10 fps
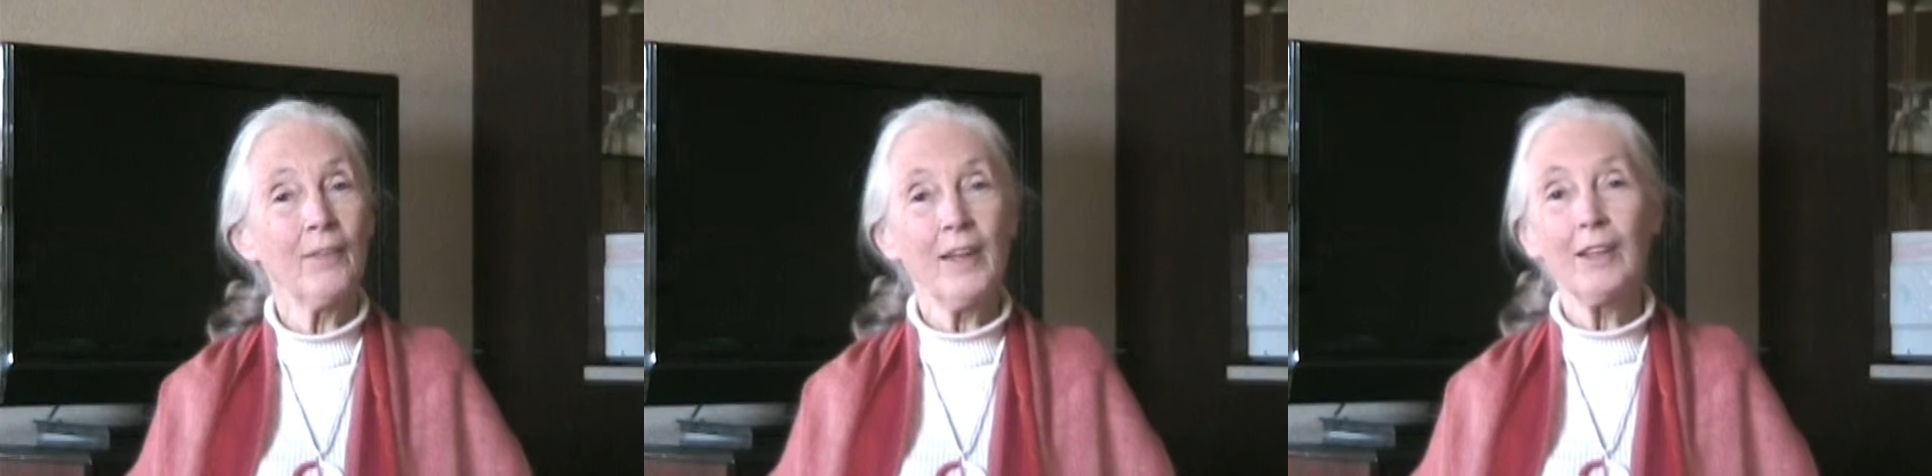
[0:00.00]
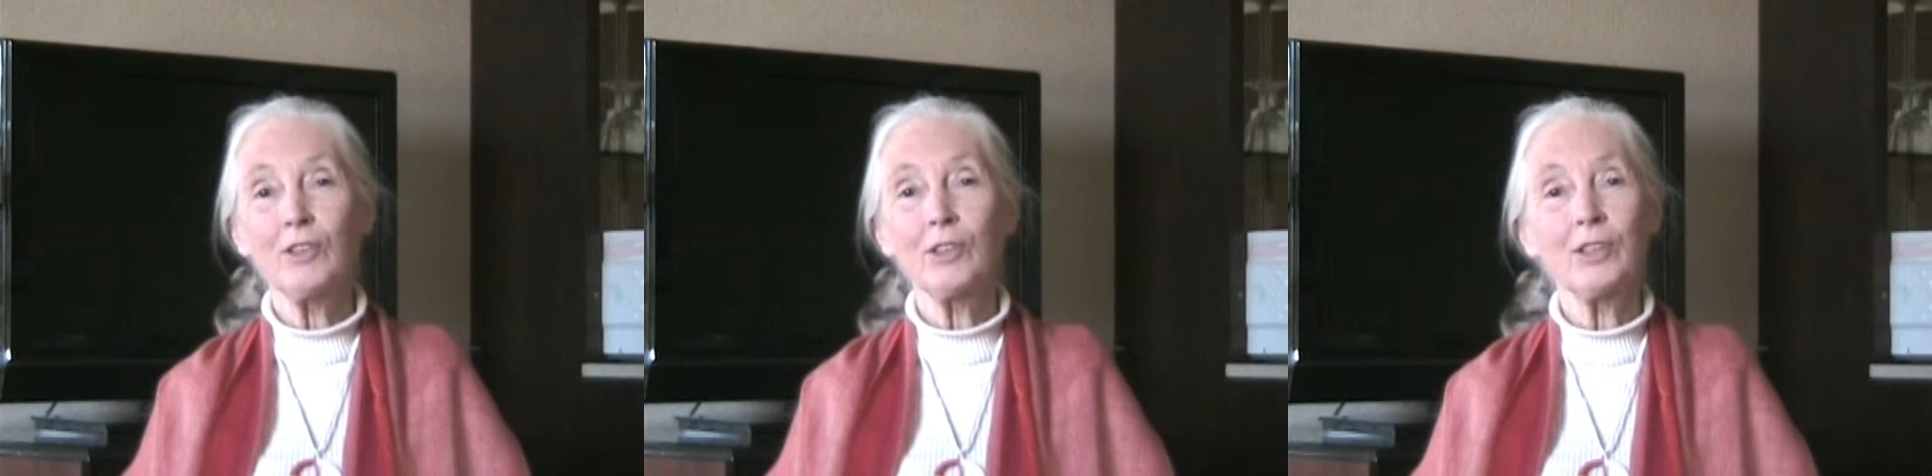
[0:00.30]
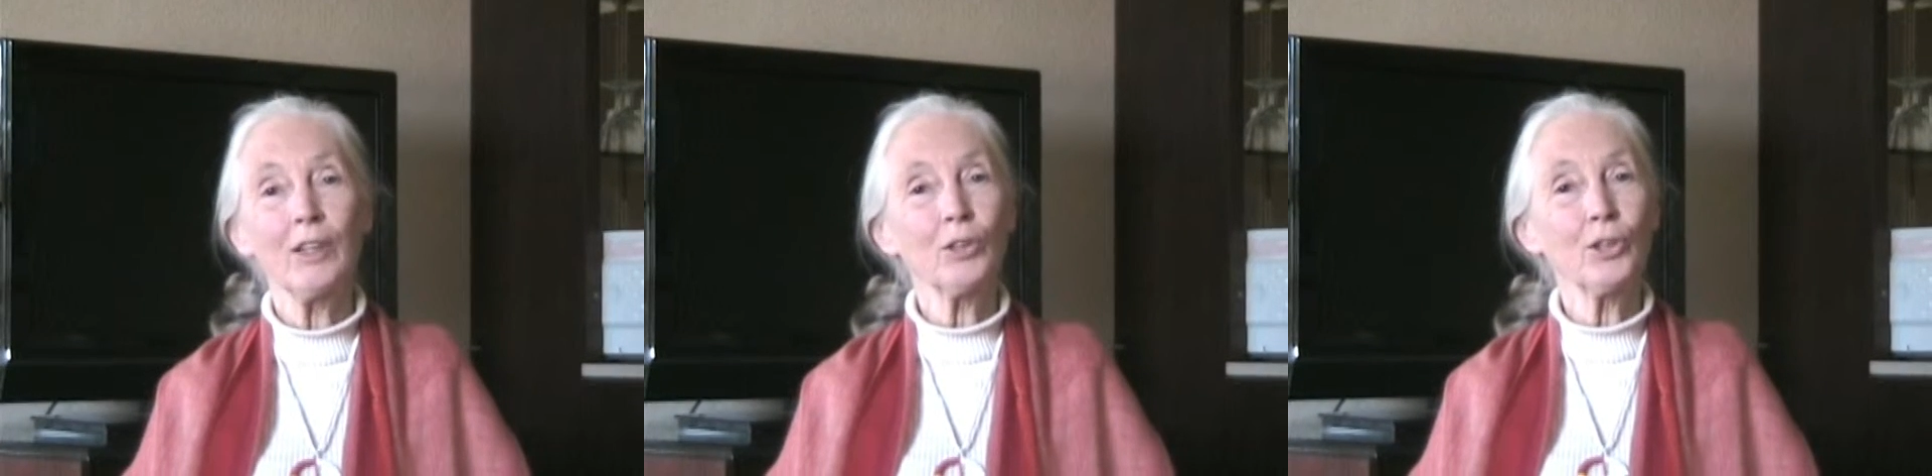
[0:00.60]
they're
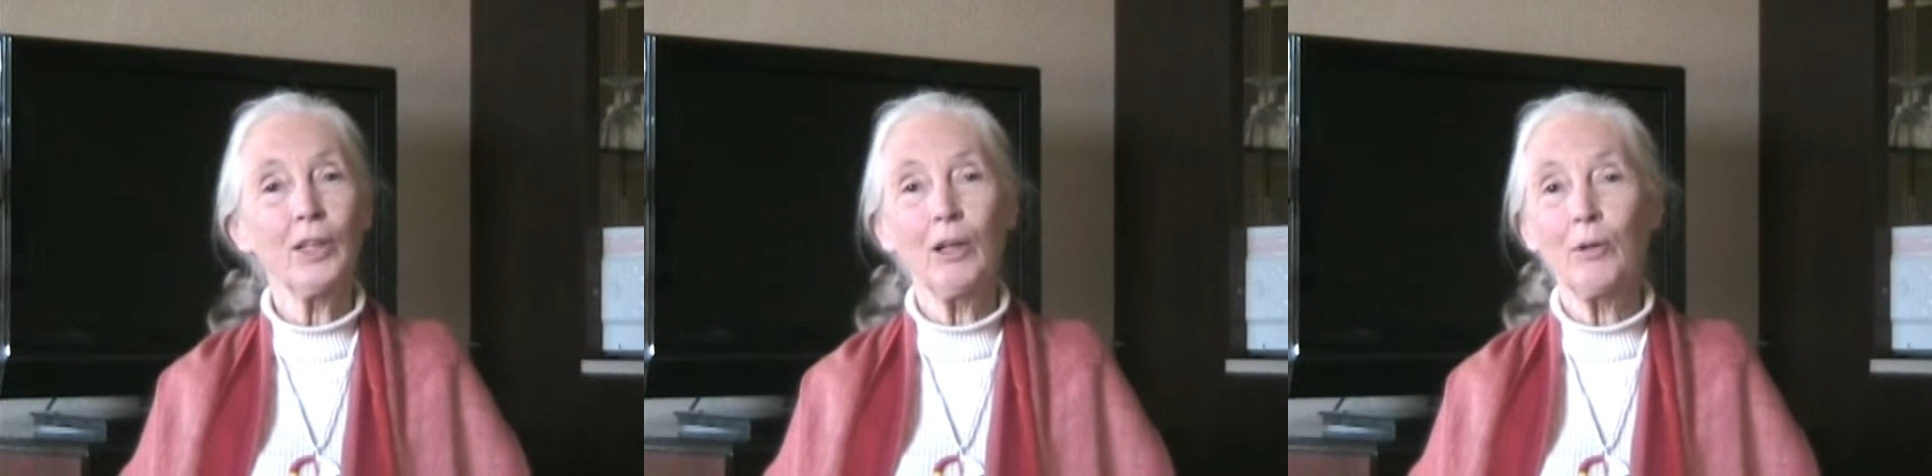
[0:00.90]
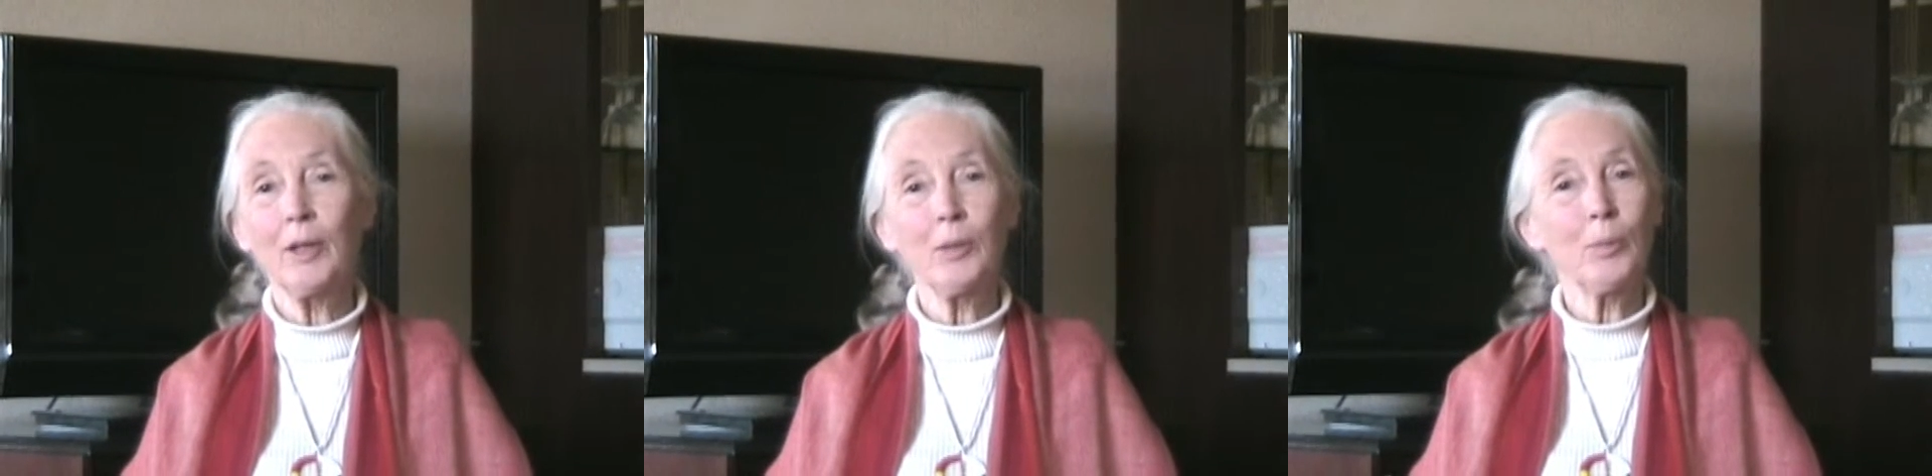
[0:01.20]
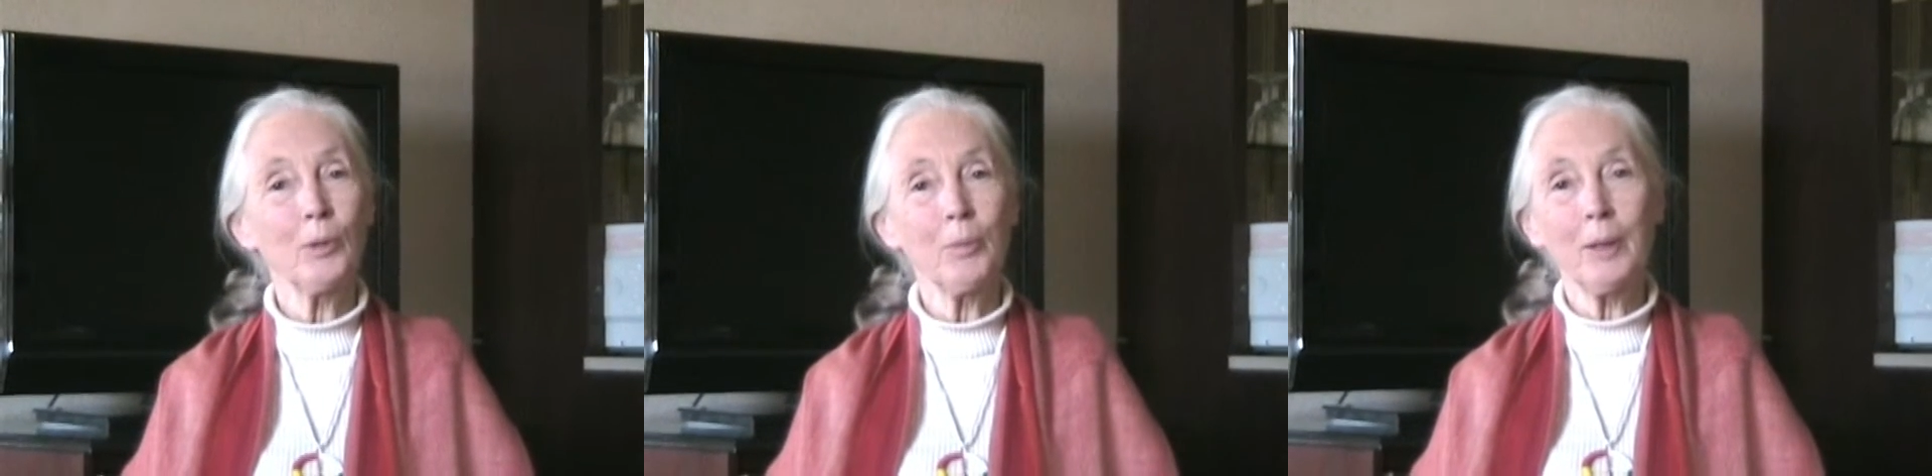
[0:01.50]
such
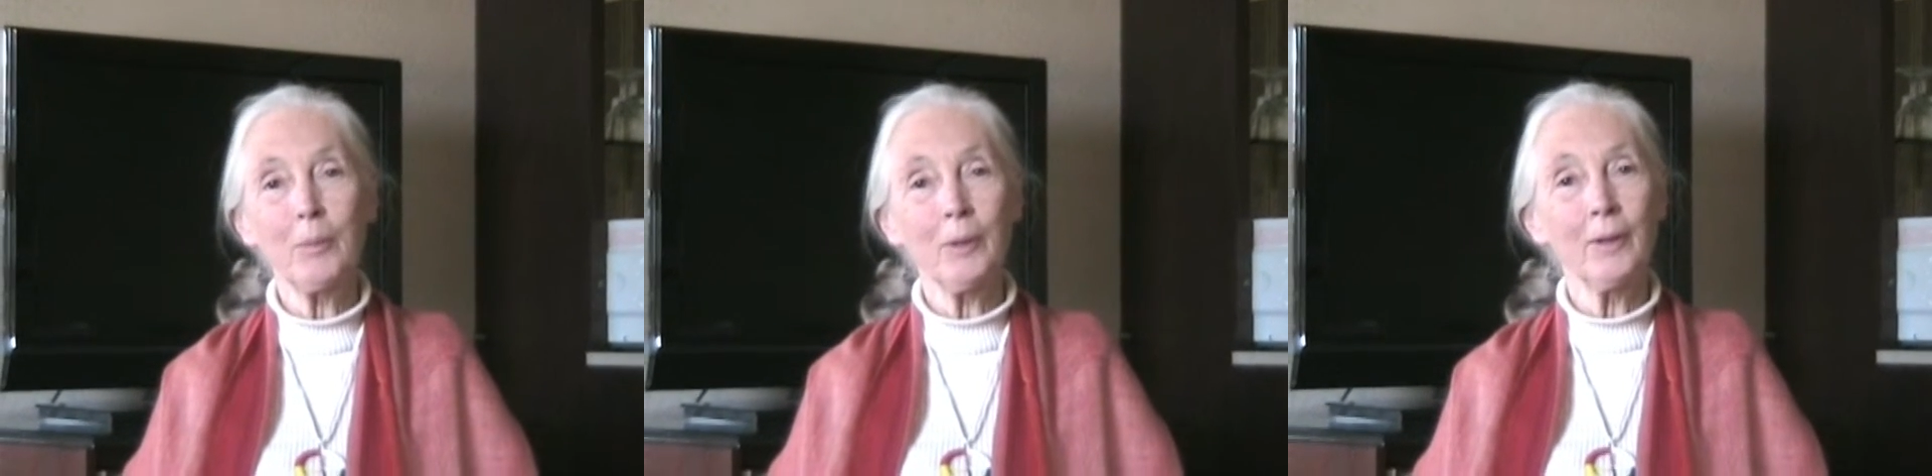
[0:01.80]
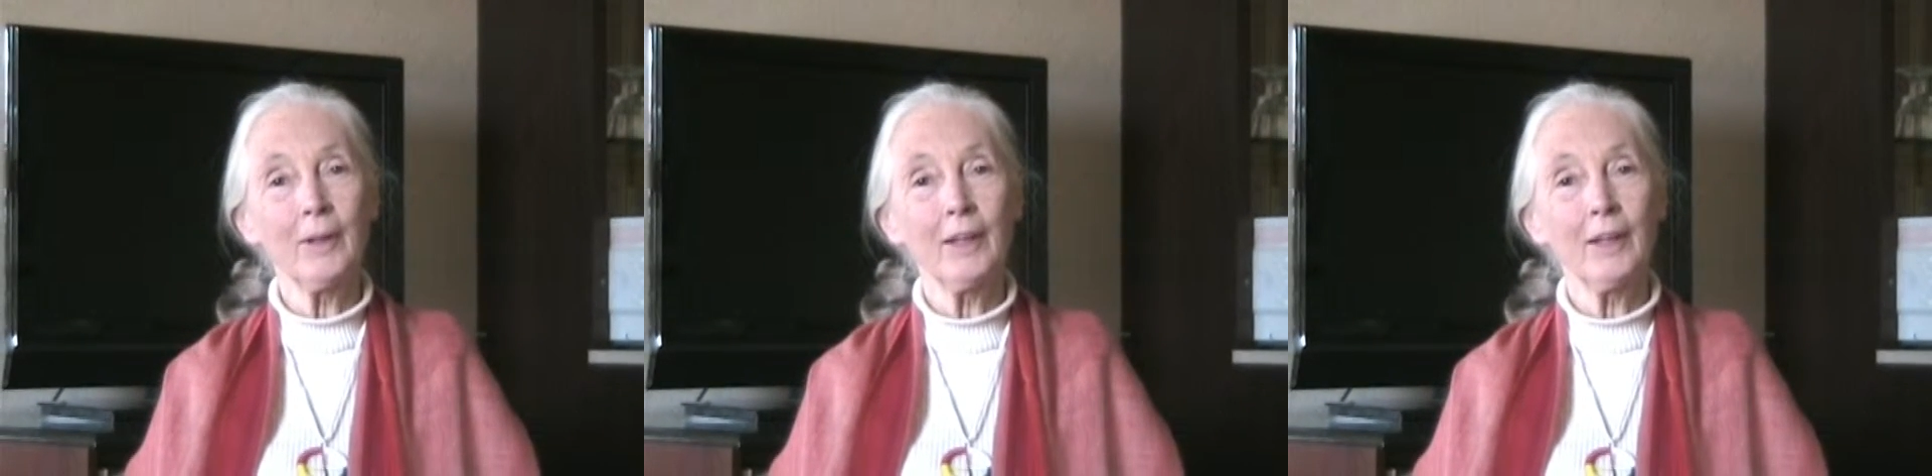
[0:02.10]
incredible people.